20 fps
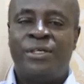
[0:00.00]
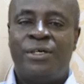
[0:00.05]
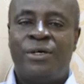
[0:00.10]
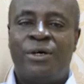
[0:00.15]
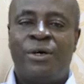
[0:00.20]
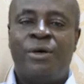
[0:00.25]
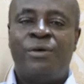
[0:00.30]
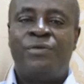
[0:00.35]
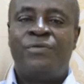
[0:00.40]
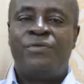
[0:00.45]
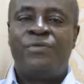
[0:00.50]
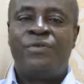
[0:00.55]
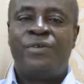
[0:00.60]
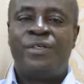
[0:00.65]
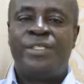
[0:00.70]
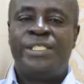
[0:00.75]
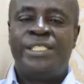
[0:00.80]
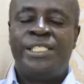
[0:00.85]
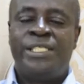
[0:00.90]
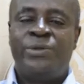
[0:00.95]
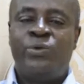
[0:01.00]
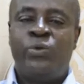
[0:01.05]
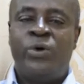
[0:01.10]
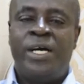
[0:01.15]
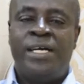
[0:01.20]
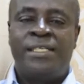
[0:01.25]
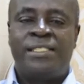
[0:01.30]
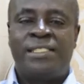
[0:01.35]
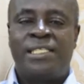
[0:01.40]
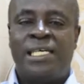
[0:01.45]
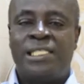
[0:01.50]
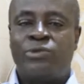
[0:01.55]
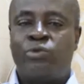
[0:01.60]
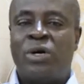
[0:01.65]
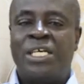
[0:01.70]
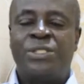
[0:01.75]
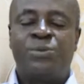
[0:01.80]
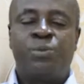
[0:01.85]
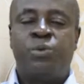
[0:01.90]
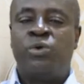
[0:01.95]
of the words that were
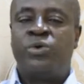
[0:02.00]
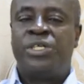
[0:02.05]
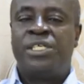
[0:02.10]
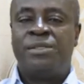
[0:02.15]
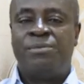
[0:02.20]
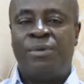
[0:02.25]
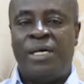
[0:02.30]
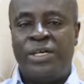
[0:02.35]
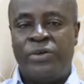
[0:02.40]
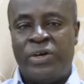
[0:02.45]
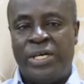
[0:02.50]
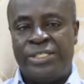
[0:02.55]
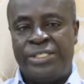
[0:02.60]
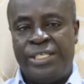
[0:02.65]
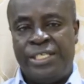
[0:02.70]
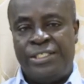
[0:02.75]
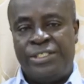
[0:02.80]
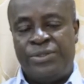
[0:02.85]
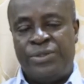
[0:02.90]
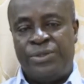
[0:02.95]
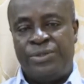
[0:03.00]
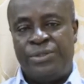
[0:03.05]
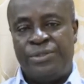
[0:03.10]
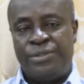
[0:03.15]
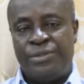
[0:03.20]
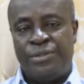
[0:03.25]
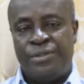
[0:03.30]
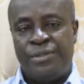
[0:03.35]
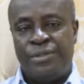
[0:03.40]
spoken by your ancestors.